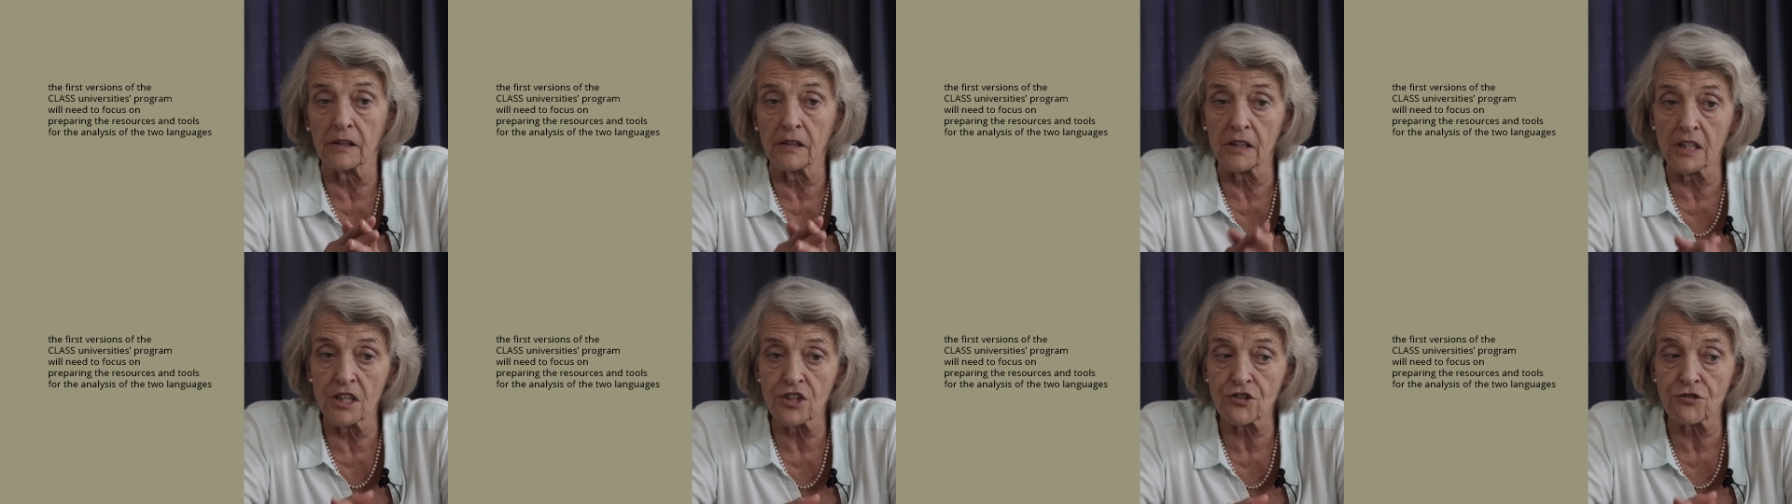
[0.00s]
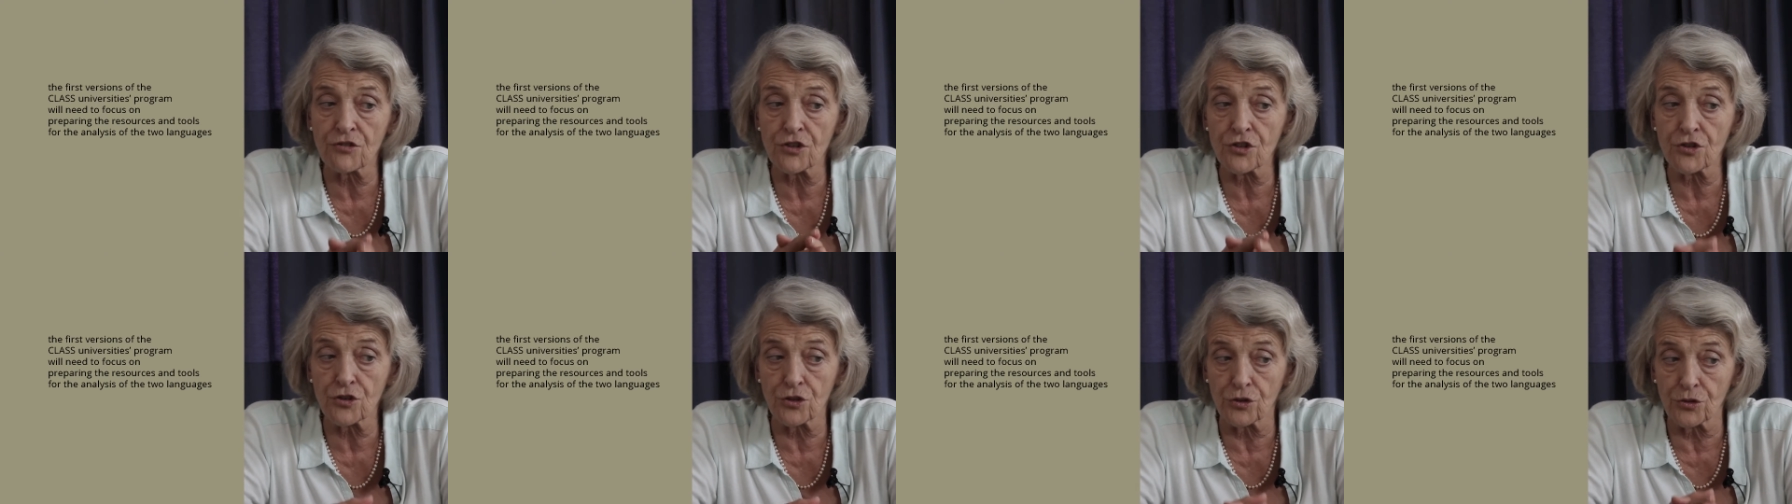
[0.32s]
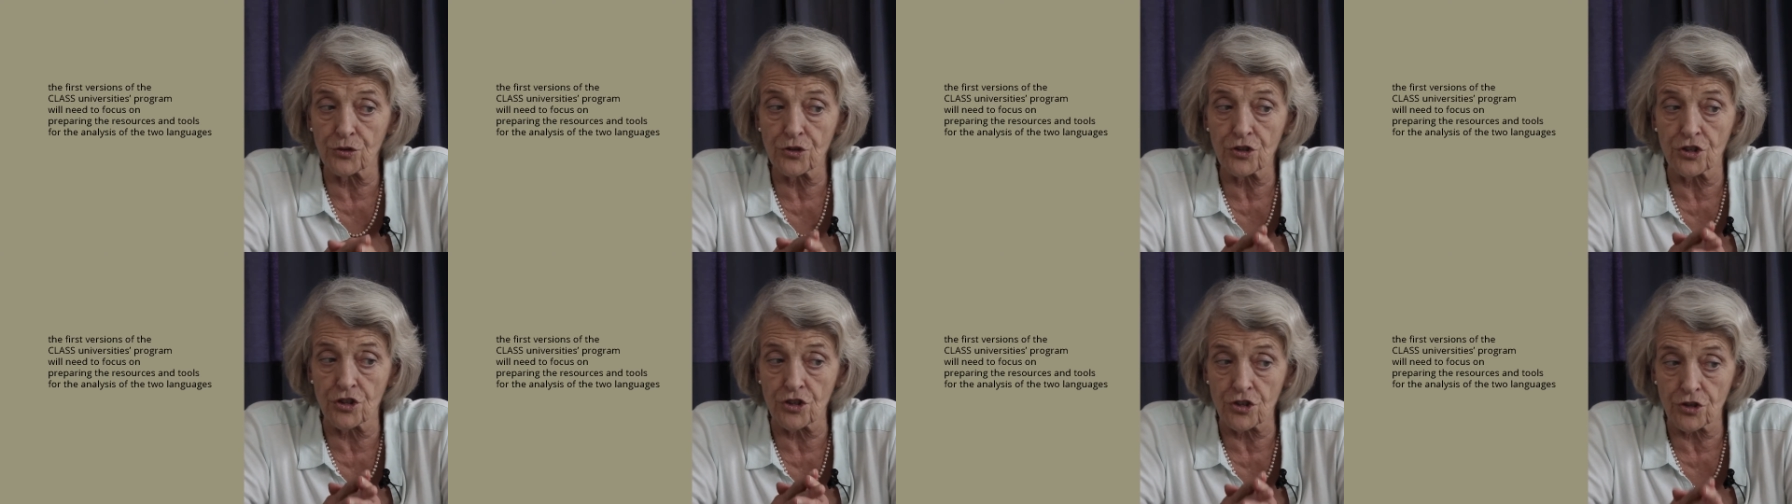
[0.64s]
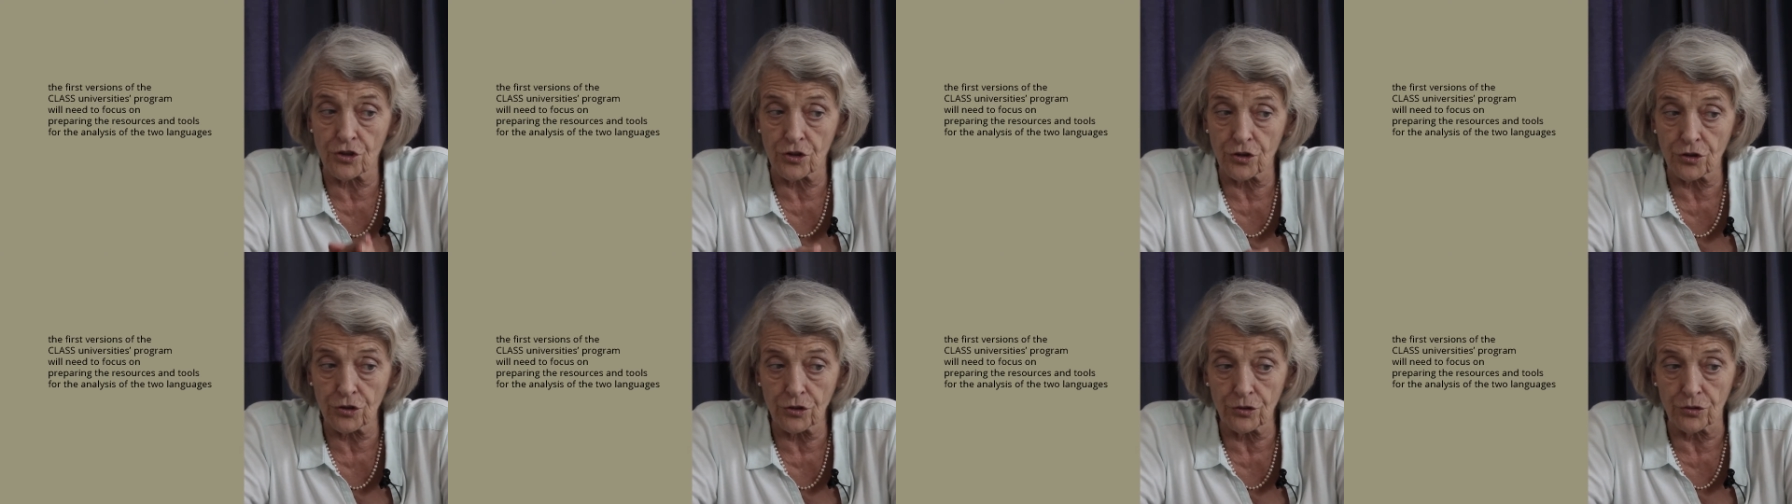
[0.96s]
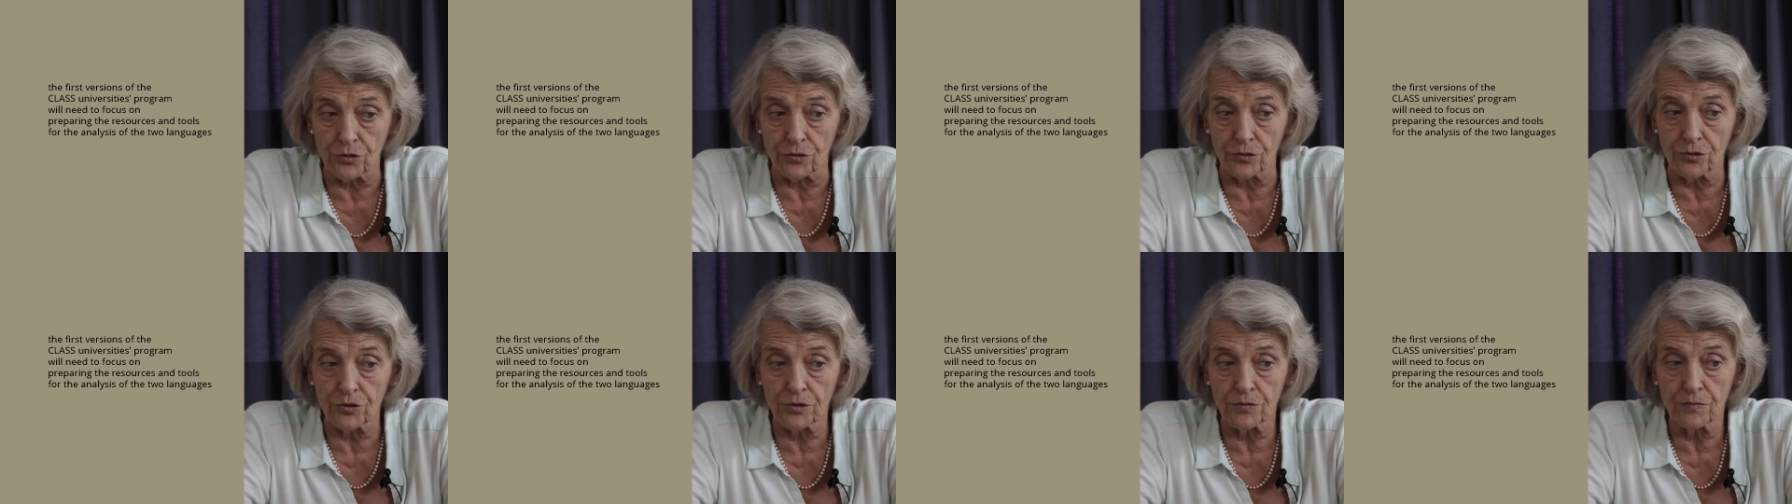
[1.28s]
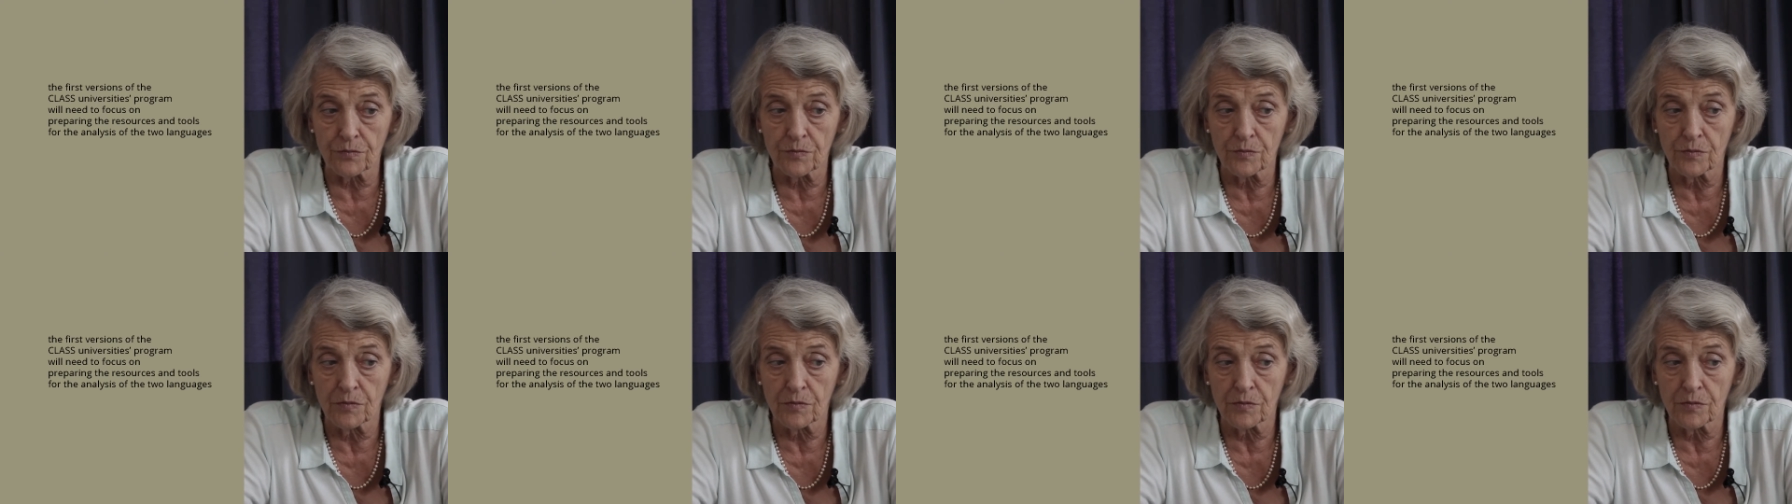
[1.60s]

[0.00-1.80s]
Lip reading: these resources and tools.